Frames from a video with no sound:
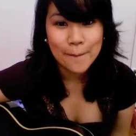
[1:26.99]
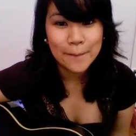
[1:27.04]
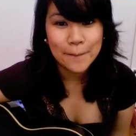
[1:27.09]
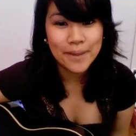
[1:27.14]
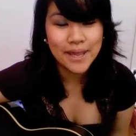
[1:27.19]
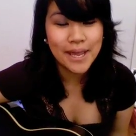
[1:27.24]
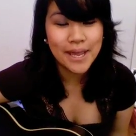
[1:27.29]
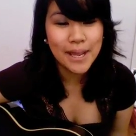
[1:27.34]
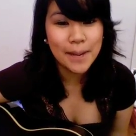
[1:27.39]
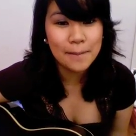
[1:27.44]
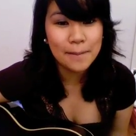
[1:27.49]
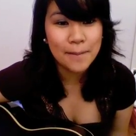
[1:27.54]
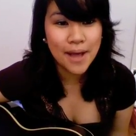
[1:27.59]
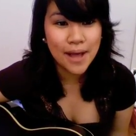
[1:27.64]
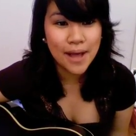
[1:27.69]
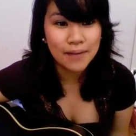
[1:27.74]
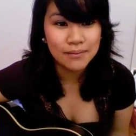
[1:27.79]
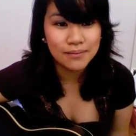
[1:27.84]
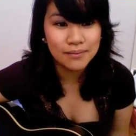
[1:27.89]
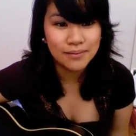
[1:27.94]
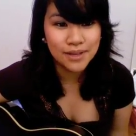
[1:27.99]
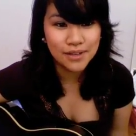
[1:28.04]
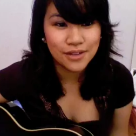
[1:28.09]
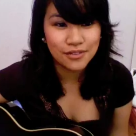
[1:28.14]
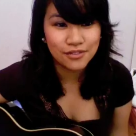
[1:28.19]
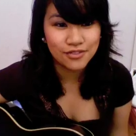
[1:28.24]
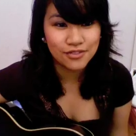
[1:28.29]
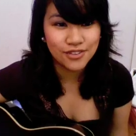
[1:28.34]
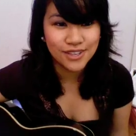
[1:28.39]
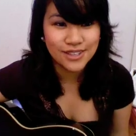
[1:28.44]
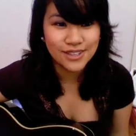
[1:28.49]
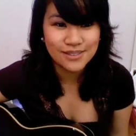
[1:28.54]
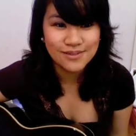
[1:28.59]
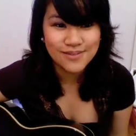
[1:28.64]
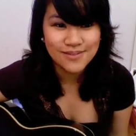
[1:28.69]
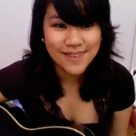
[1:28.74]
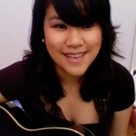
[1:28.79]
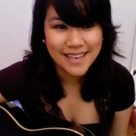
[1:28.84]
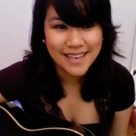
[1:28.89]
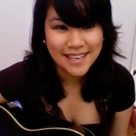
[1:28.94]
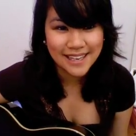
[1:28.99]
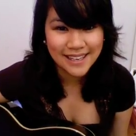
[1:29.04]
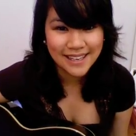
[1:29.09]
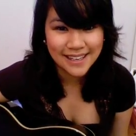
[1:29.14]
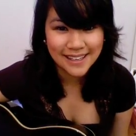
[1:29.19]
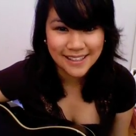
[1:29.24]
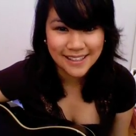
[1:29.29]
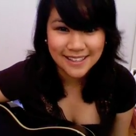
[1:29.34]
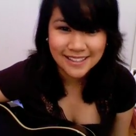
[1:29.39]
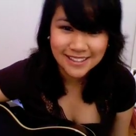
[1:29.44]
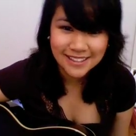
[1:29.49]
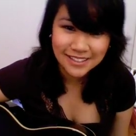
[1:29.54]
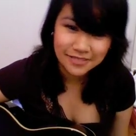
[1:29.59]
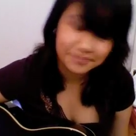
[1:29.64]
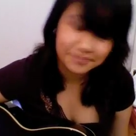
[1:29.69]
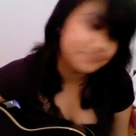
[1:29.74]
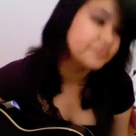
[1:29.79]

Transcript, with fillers: be my muffin man?